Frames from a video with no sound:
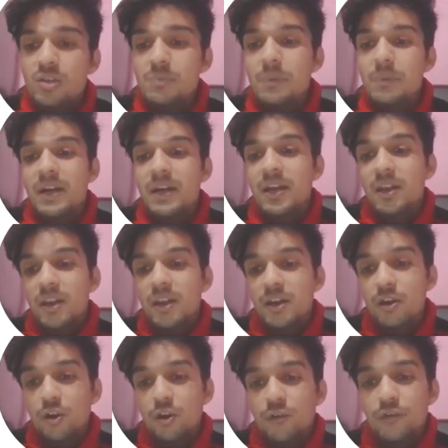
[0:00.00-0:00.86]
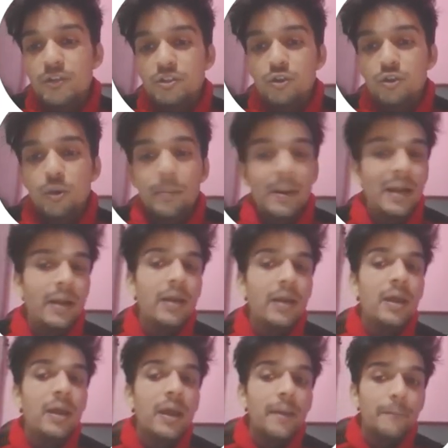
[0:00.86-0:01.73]
to this particular coffee shop
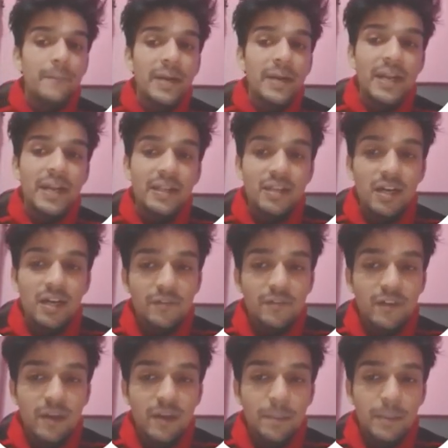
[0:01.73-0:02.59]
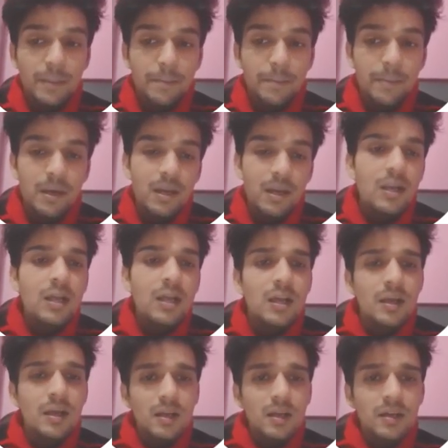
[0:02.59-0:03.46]
and meeting the different people.
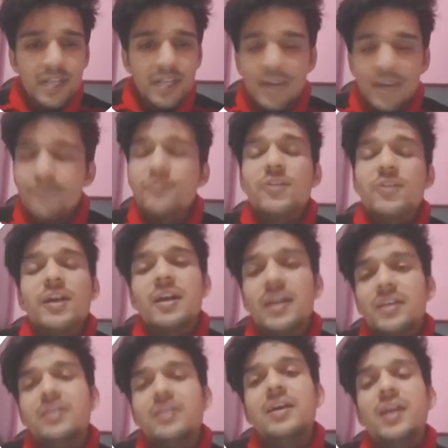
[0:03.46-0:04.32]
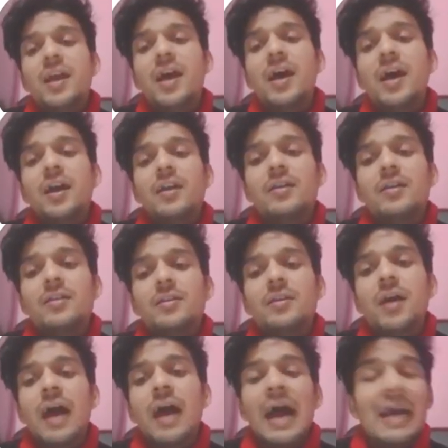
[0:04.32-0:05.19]
Definitely there are
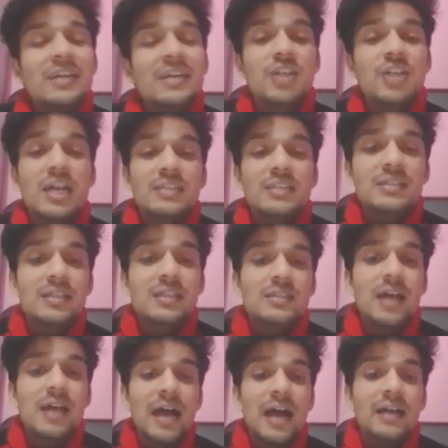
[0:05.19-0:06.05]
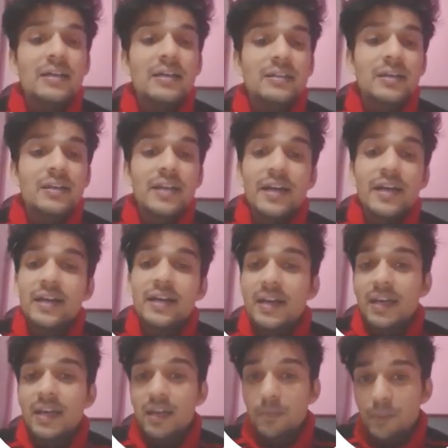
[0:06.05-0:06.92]
high chances that the
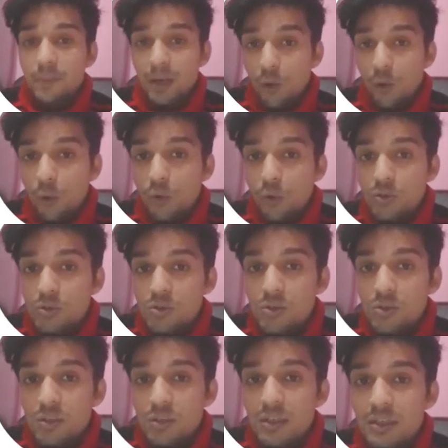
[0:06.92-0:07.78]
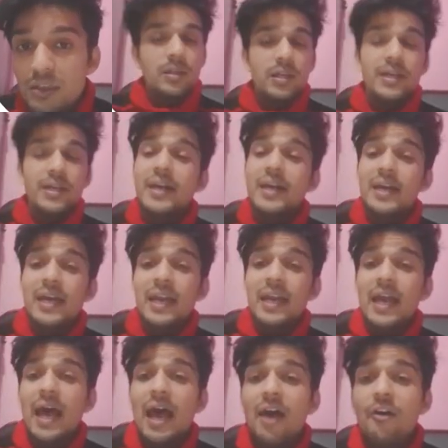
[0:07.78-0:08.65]
data can be lost, and the data
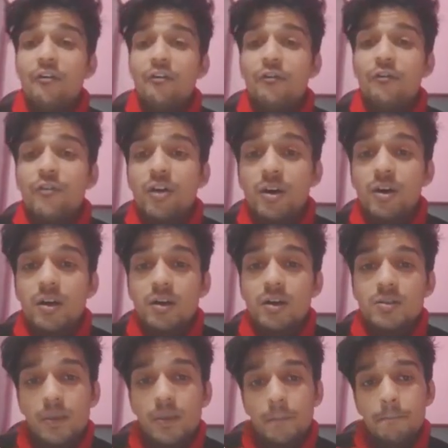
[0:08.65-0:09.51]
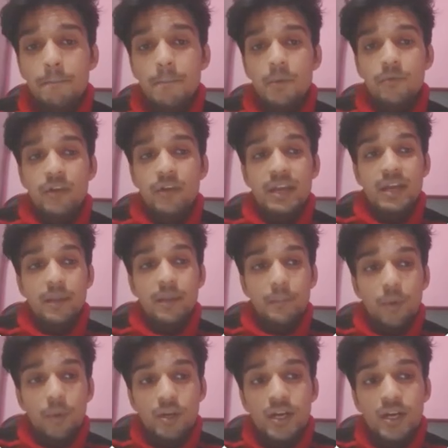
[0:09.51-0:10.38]
can have some very
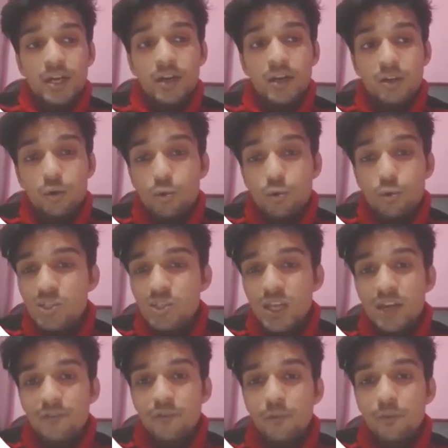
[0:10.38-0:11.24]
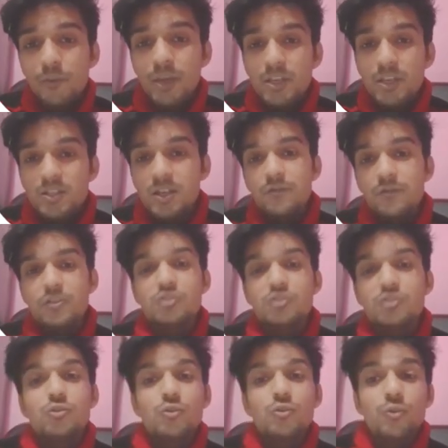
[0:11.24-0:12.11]
important crucial information
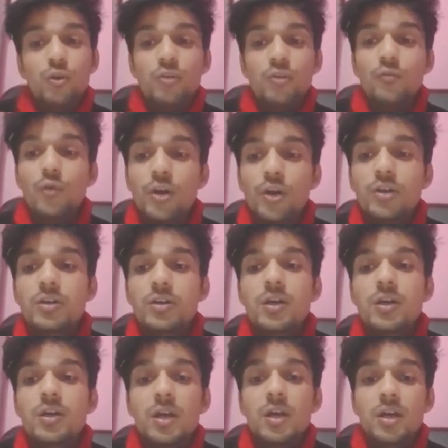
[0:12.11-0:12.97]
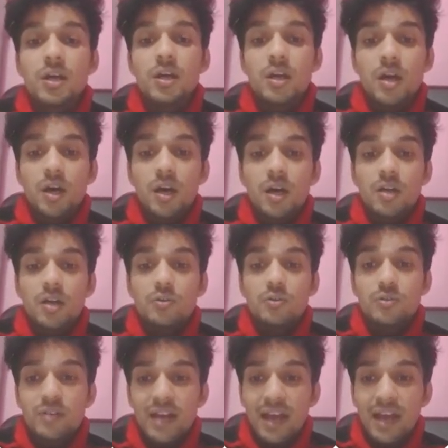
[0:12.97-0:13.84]
which you do not want
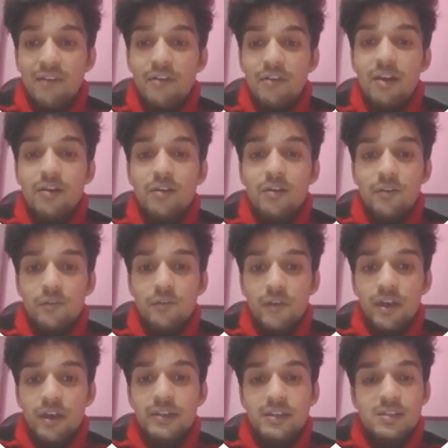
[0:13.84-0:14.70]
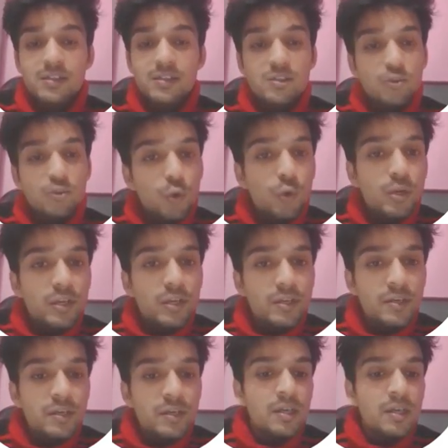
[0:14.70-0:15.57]
to travel where this route.